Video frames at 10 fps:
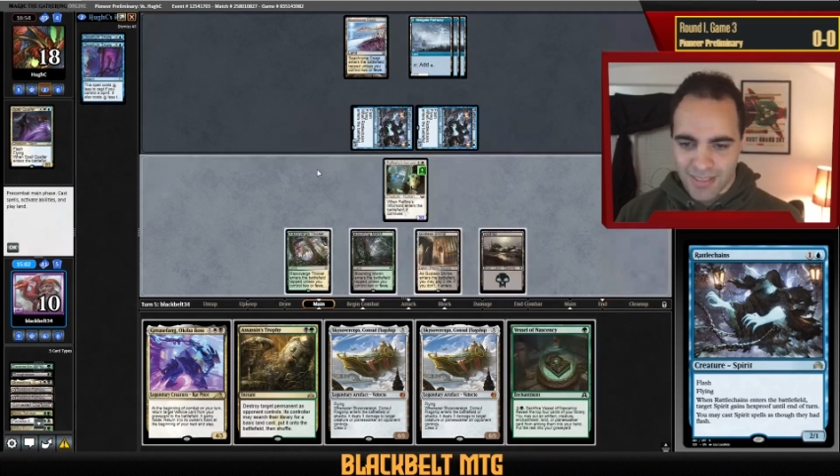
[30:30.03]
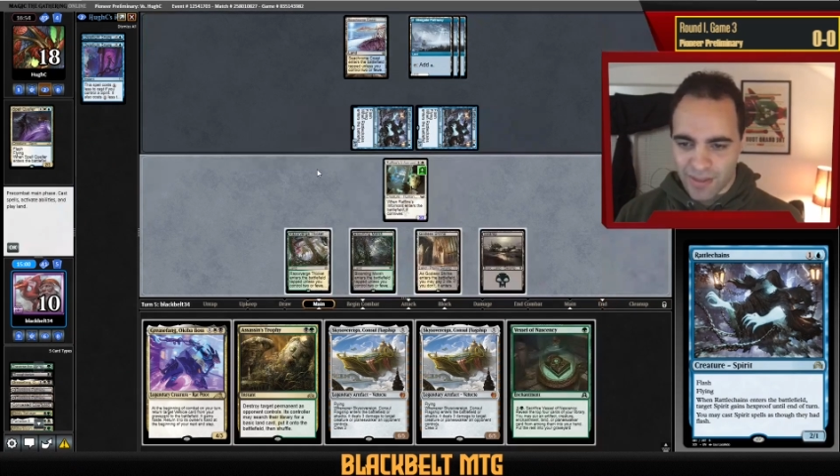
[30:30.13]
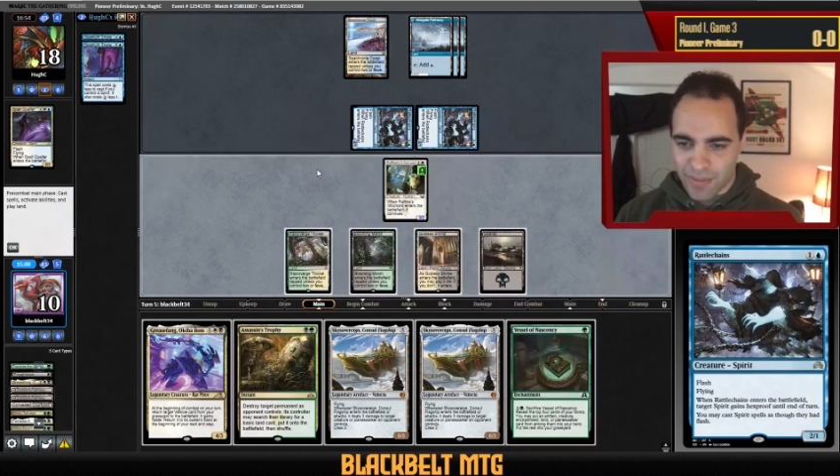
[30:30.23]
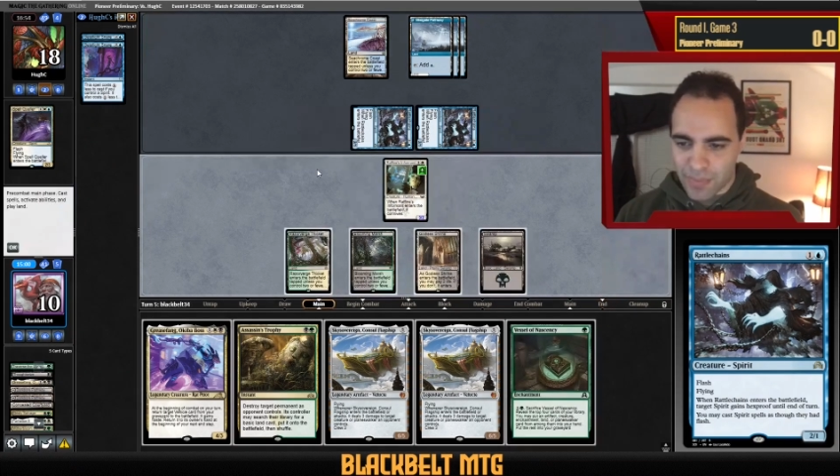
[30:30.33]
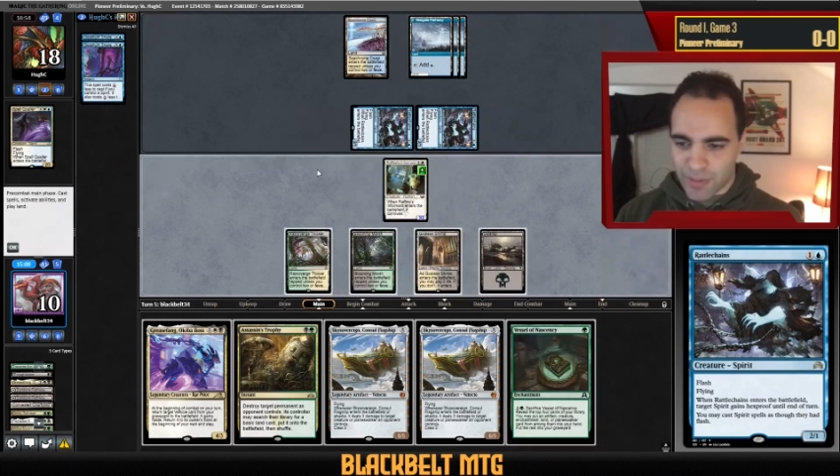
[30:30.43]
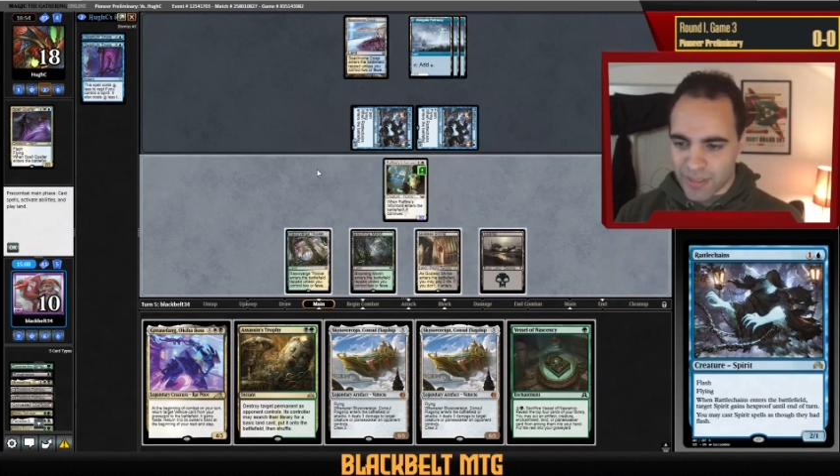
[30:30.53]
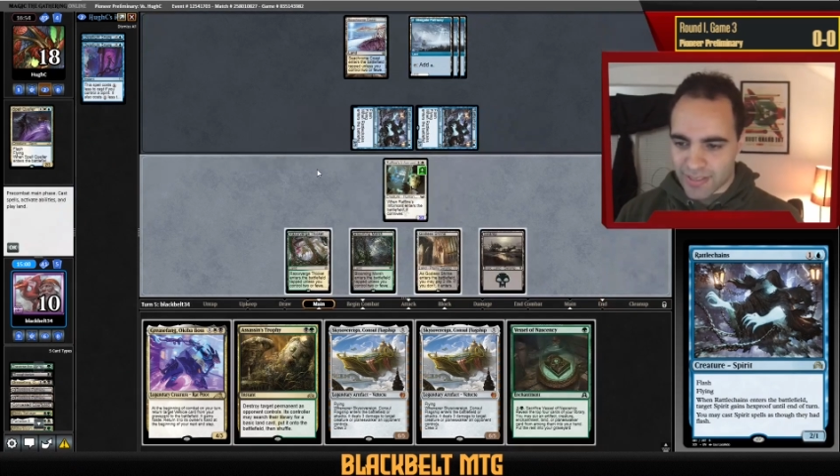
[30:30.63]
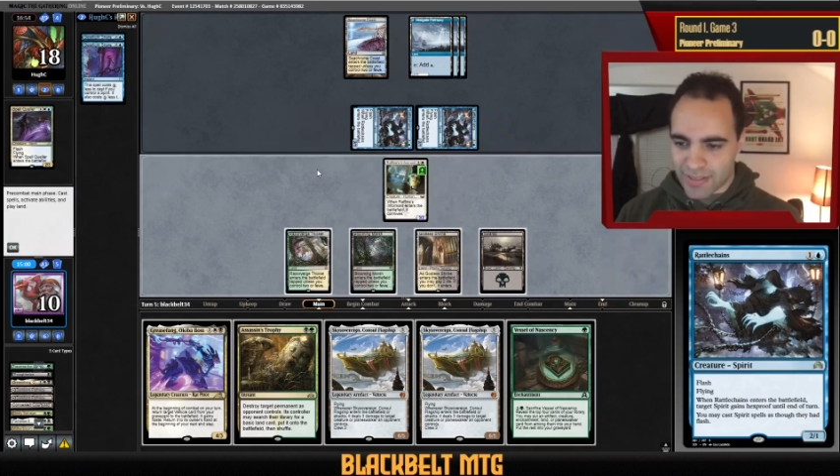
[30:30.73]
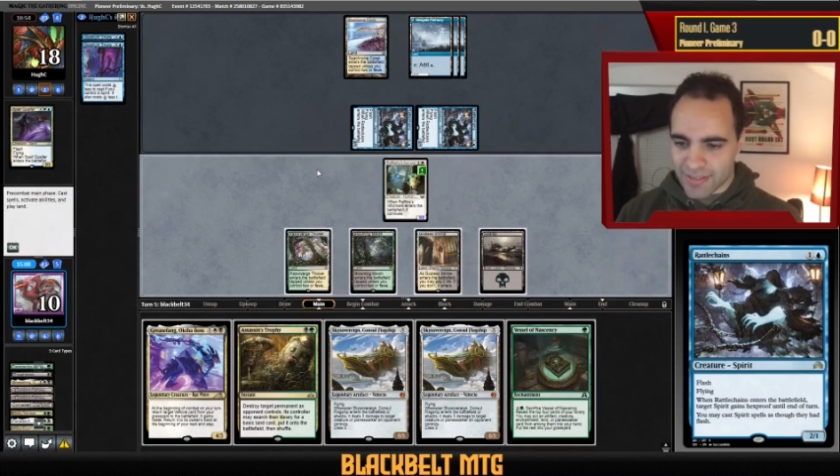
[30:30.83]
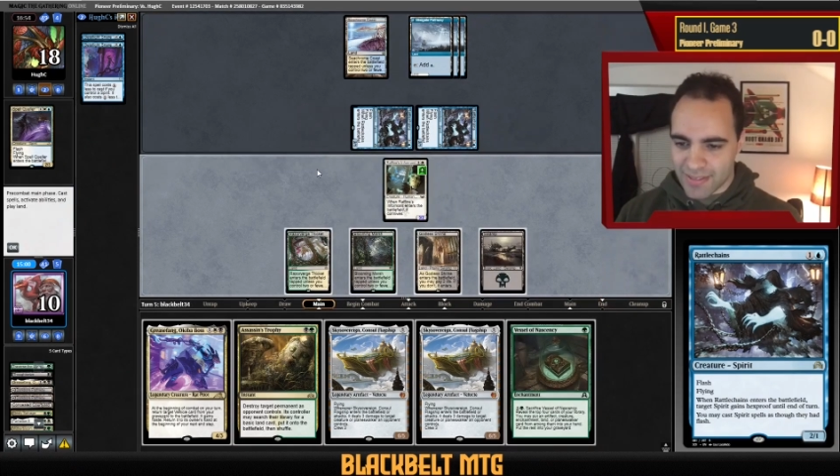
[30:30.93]
got a
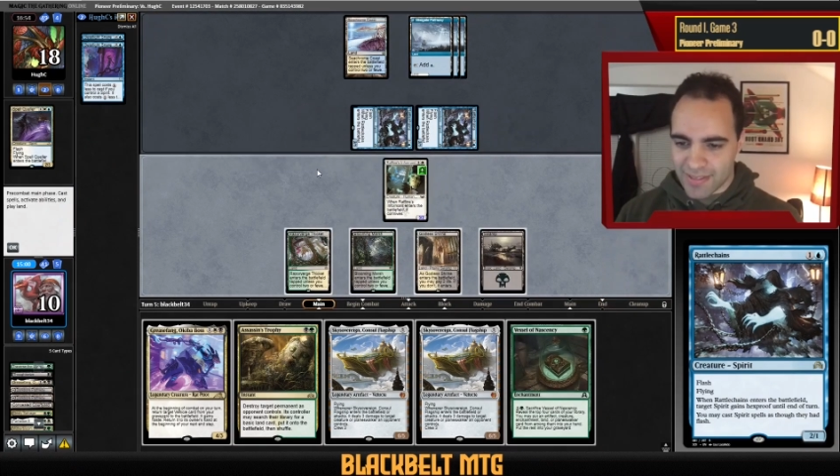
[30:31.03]
million.